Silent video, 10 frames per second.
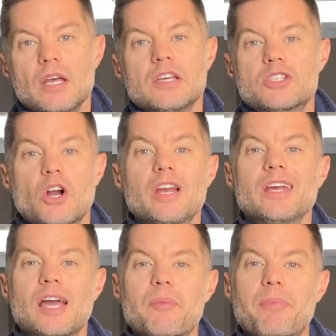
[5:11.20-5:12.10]
Starting to
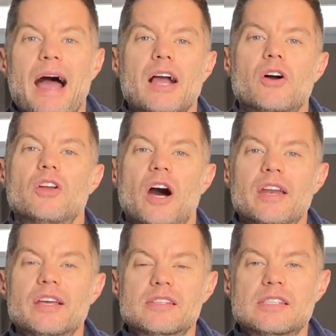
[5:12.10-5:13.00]
cut back on
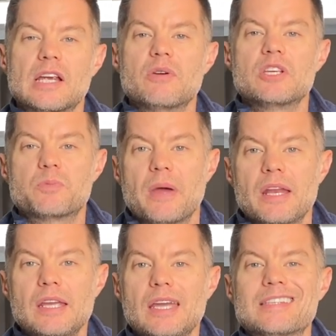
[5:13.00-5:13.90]
unnecessary
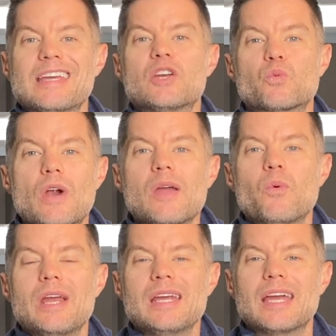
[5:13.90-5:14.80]
spending is a great
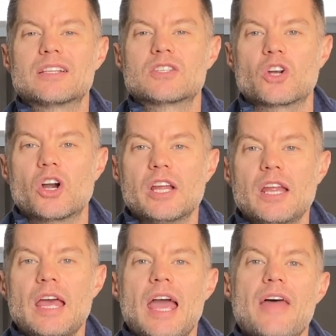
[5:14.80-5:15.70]
way to get
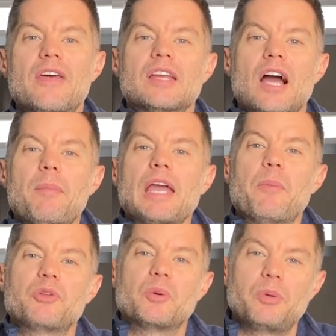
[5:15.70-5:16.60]
started, and then coming
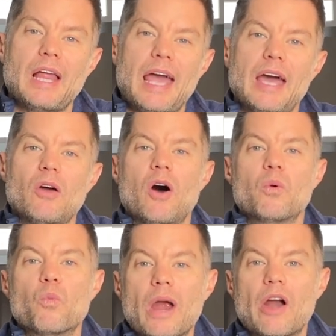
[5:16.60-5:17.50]
up with a plan
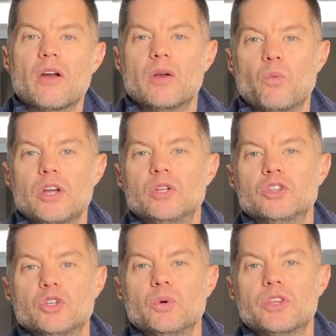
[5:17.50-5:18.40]
on where and what you'll
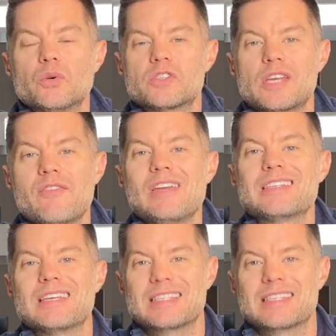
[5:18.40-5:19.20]
do with those savings is